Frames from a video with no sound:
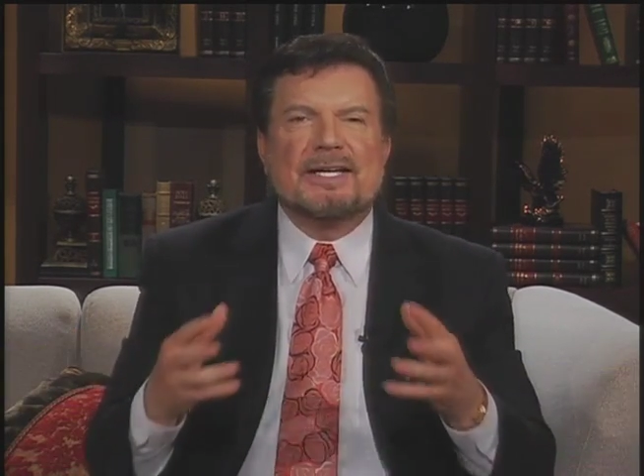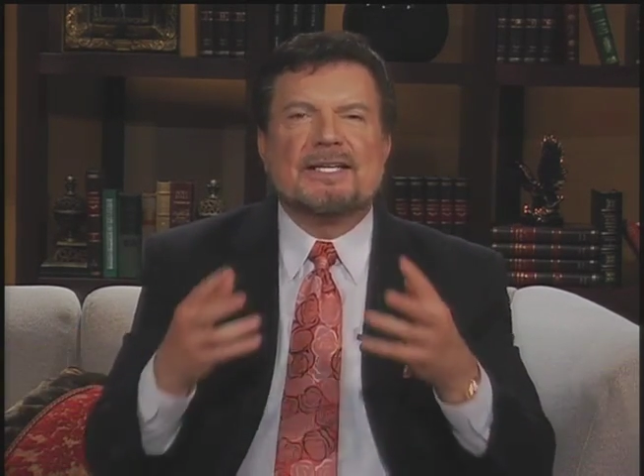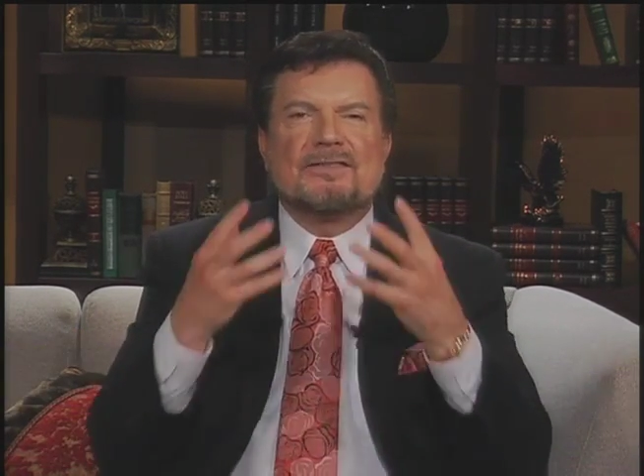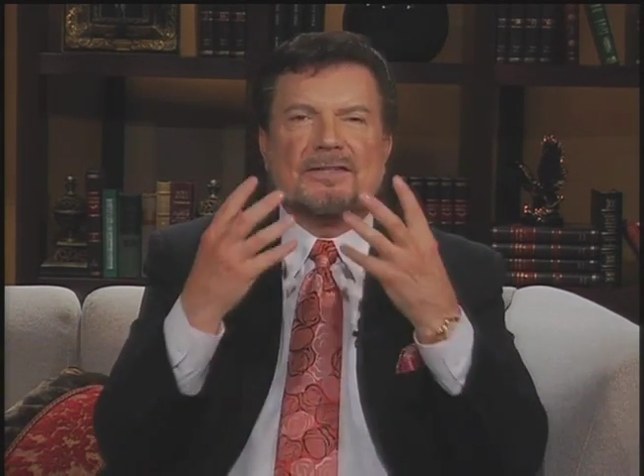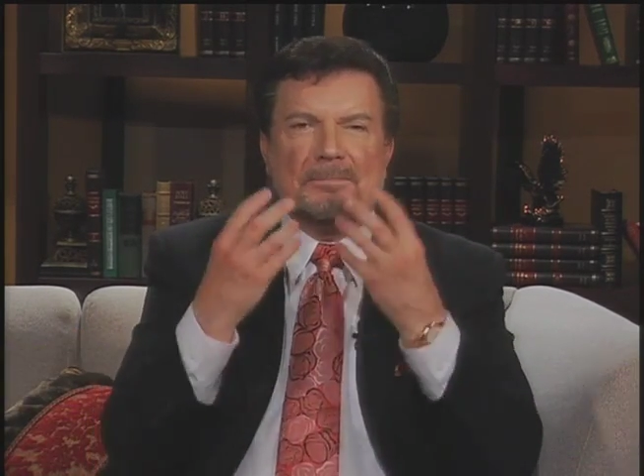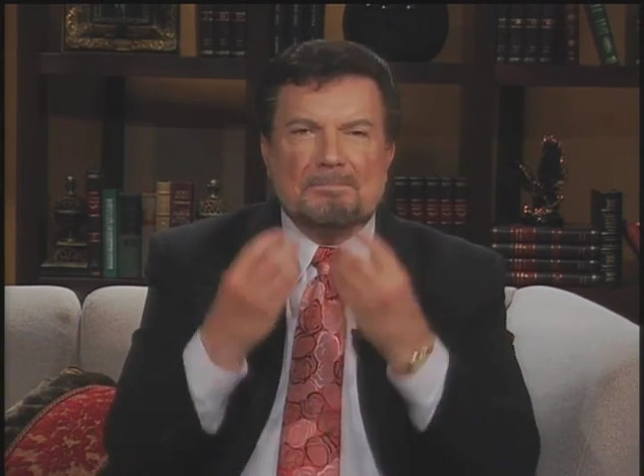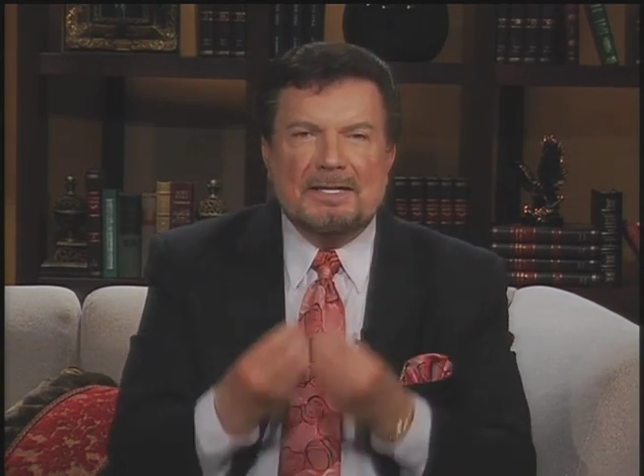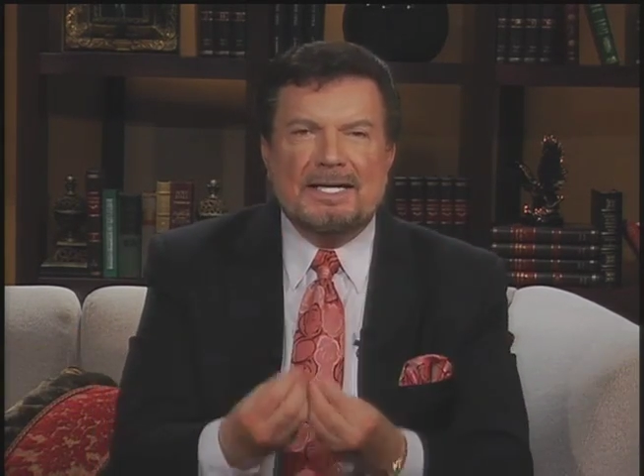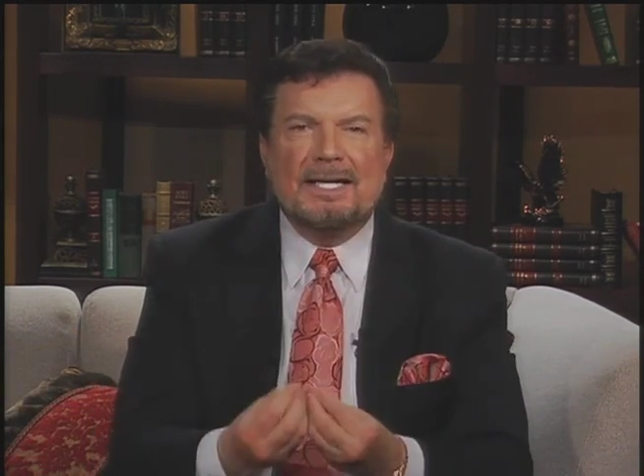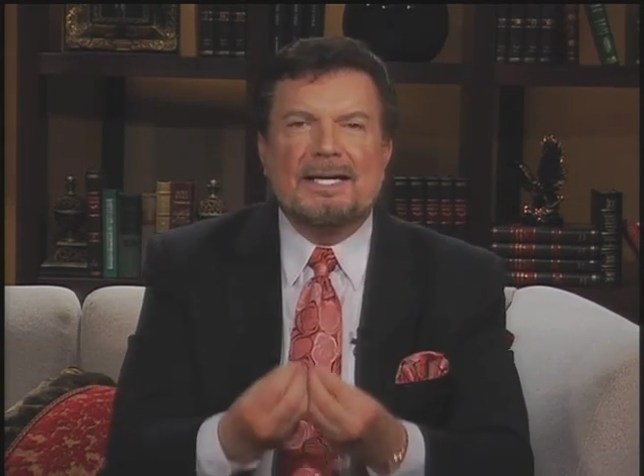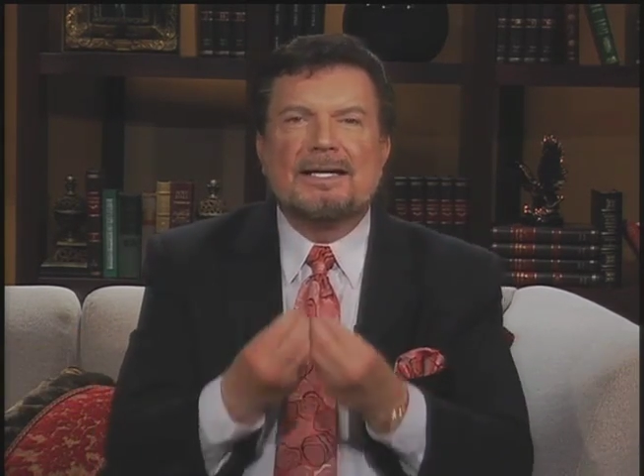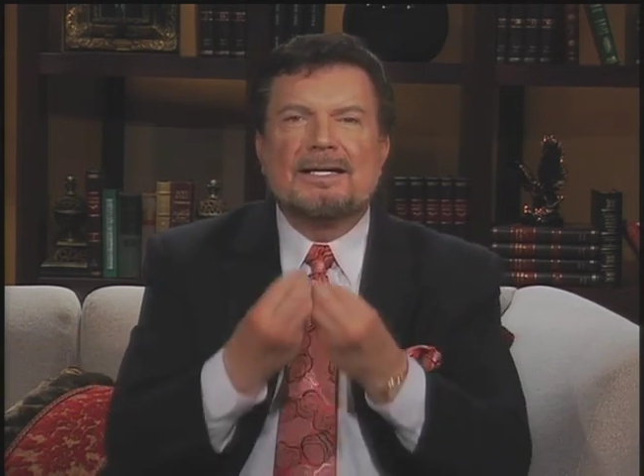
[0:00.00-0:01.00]
is to
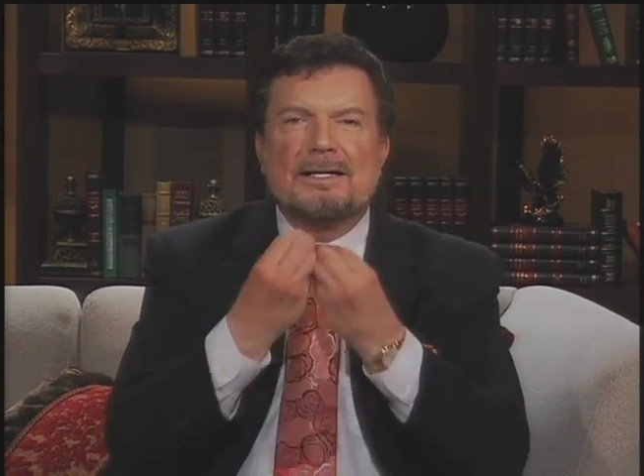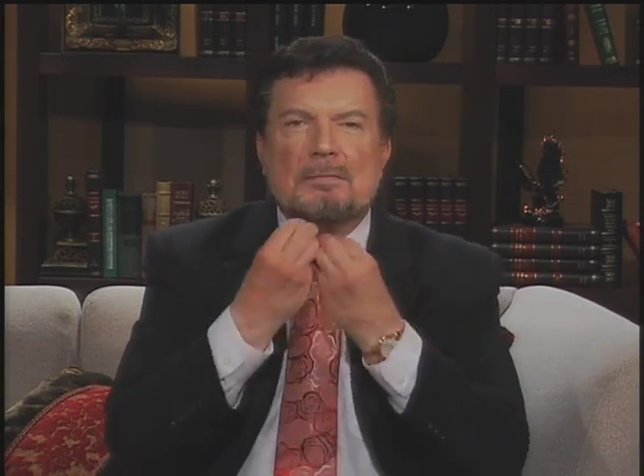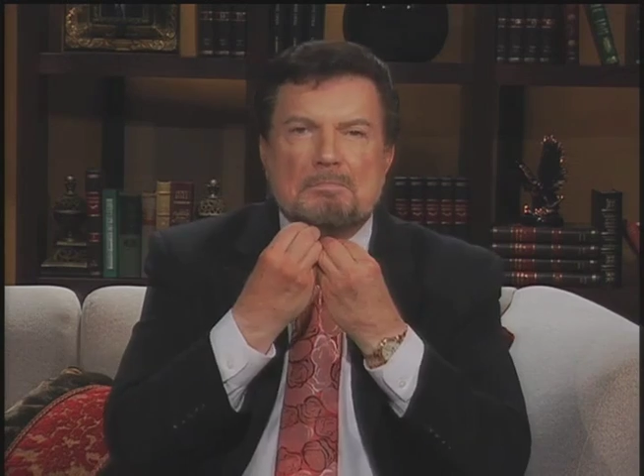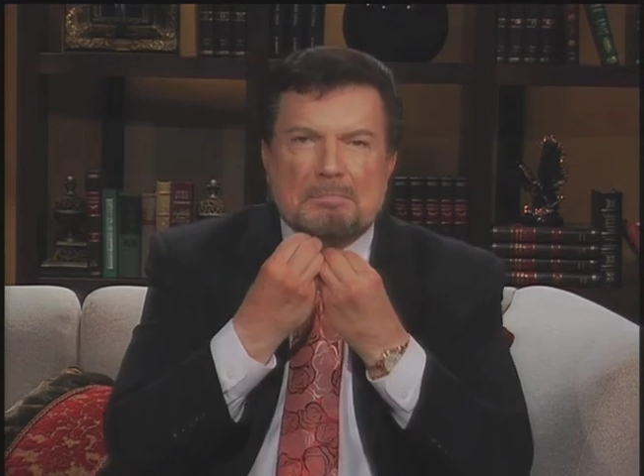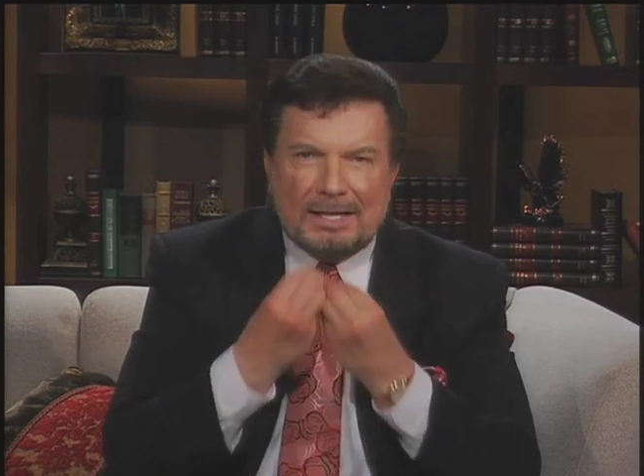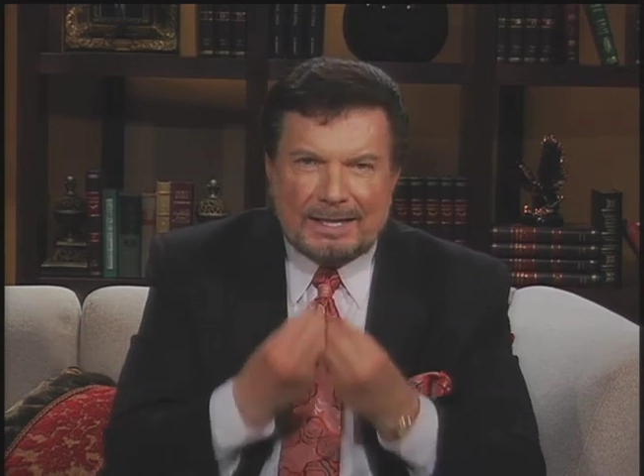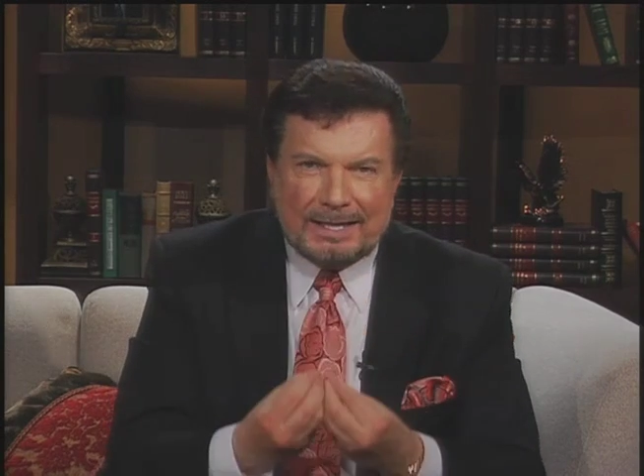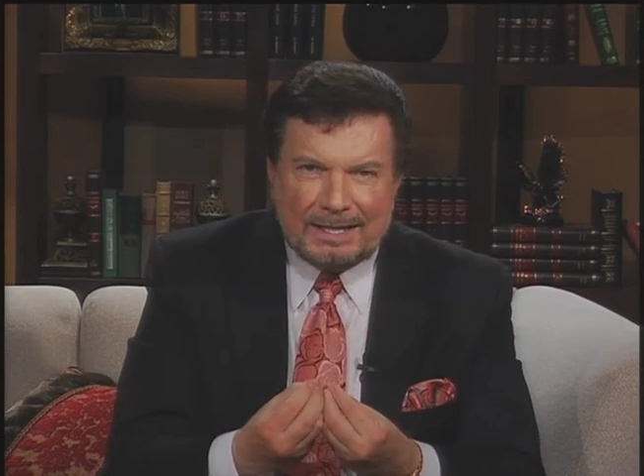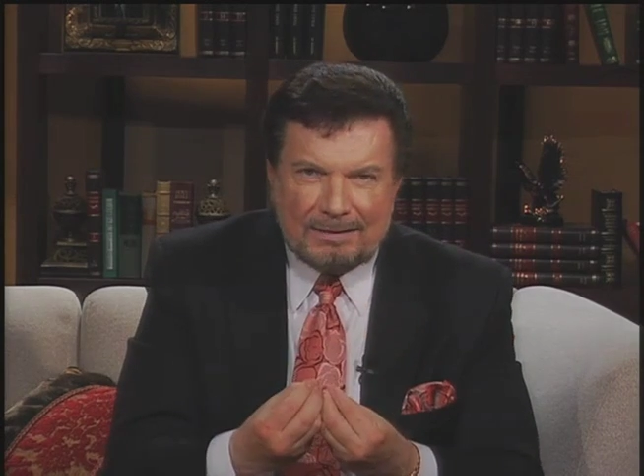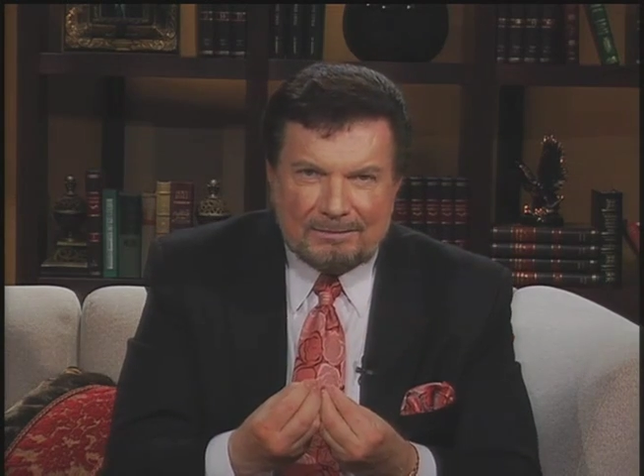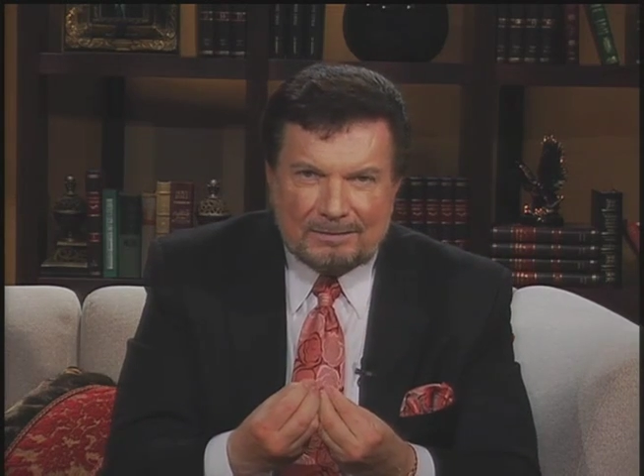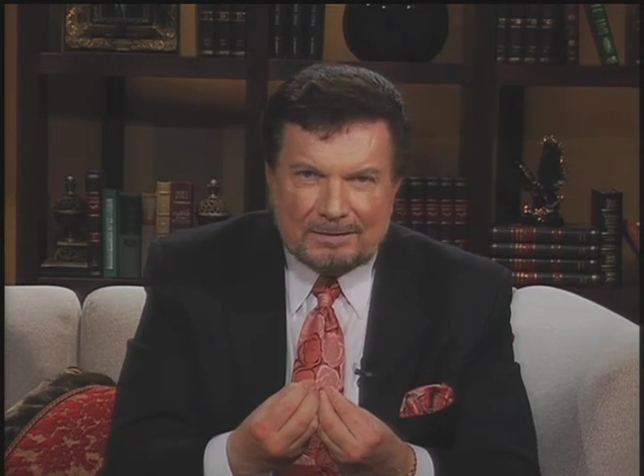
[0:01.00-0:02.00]
be
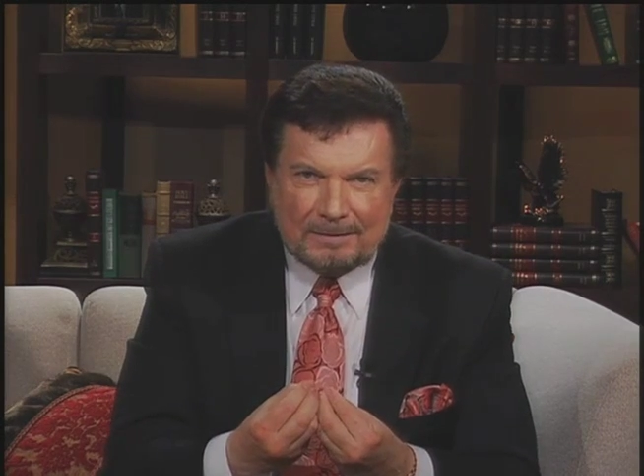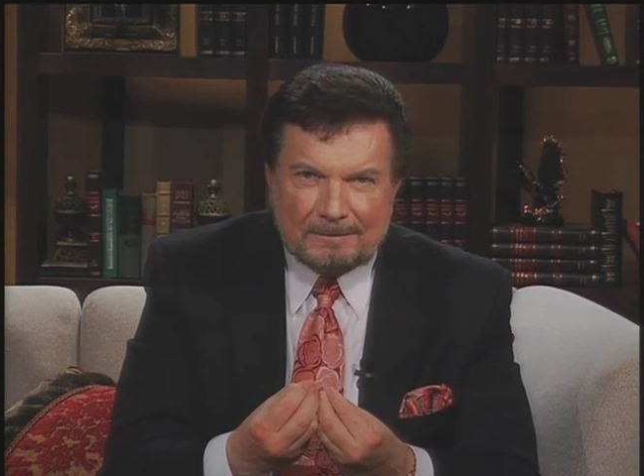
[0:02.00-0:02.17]
believed.